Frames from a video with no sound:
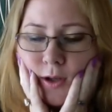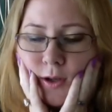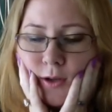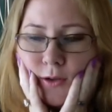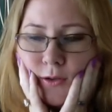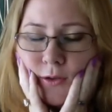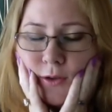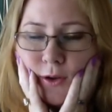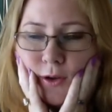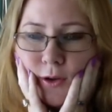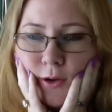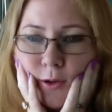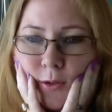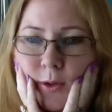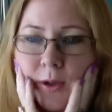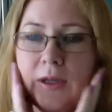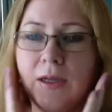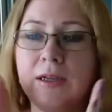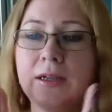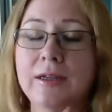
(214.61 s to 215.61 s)
So
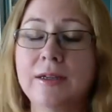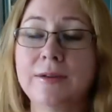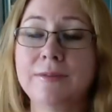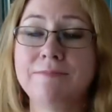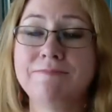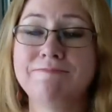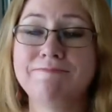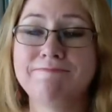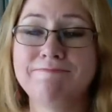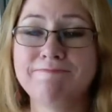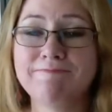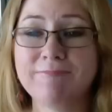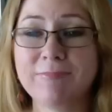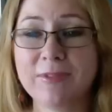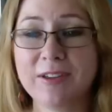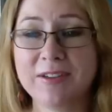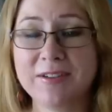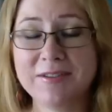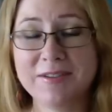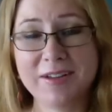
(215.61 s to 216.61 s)
I
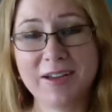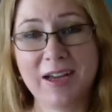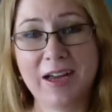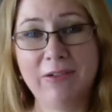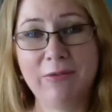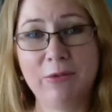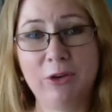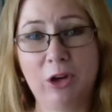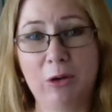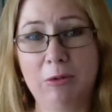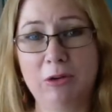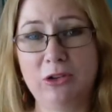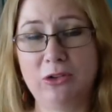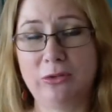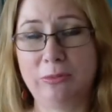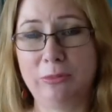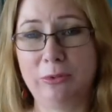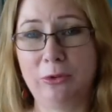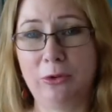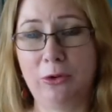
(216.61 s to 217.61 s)
haven't really got much to
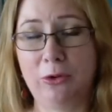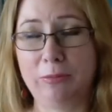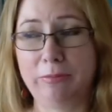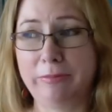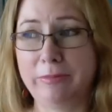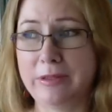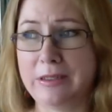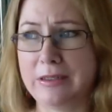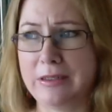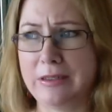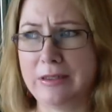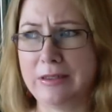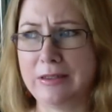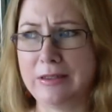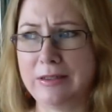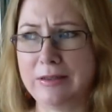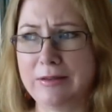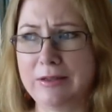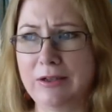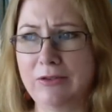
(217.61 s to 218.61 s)
report
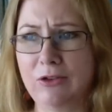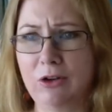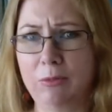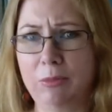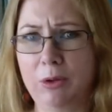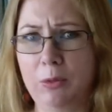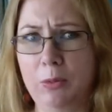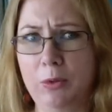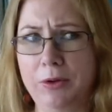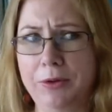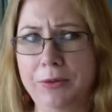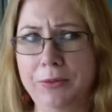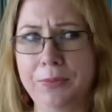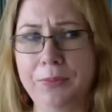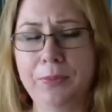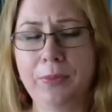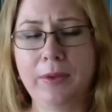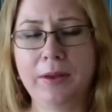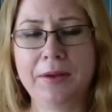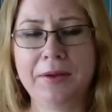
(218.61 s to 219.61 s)
besides I've not been well.
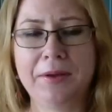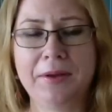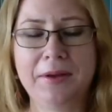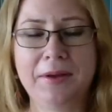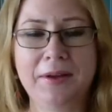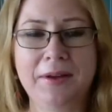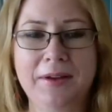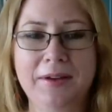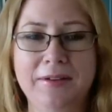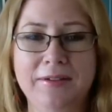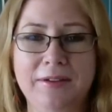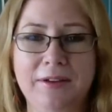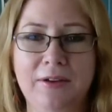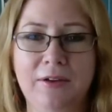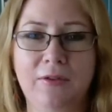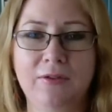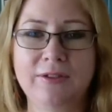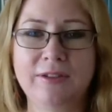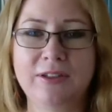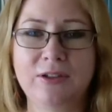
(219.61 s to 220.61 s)
So
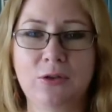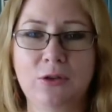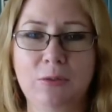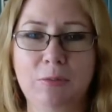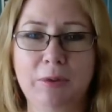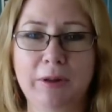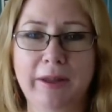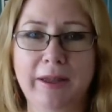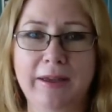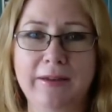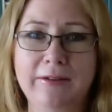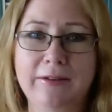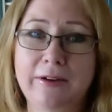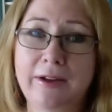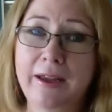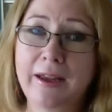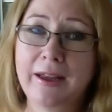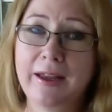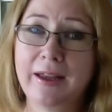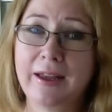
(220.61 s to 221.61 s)
obviously all the plans that I
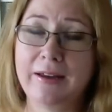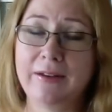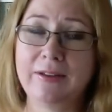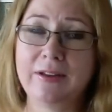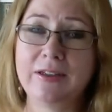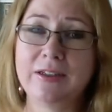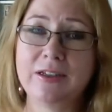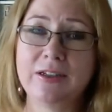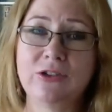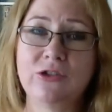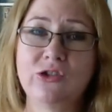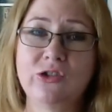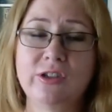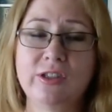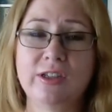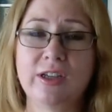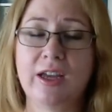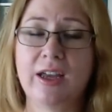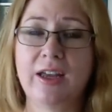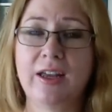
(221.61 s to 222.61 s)
had and the
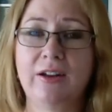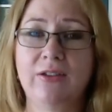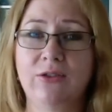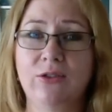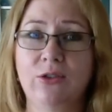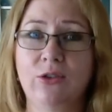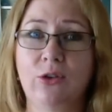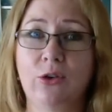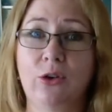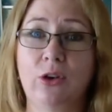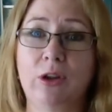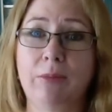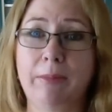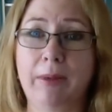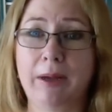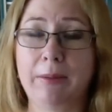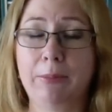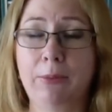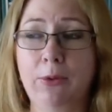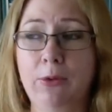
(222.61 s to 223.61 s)
intentions I had have sort of gone on the
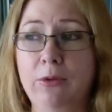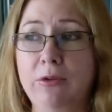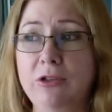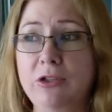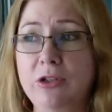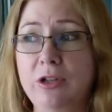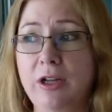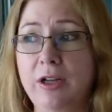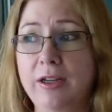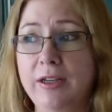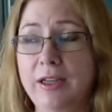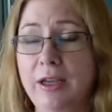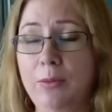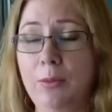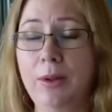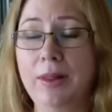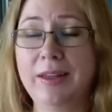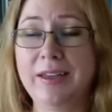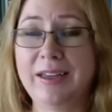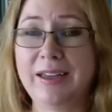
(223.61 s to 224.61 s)
back burner until I get
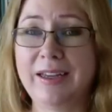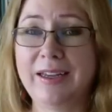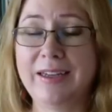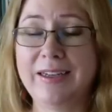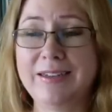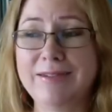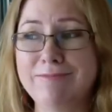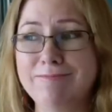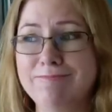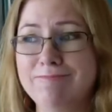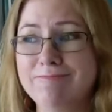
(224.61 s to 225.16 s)
well again.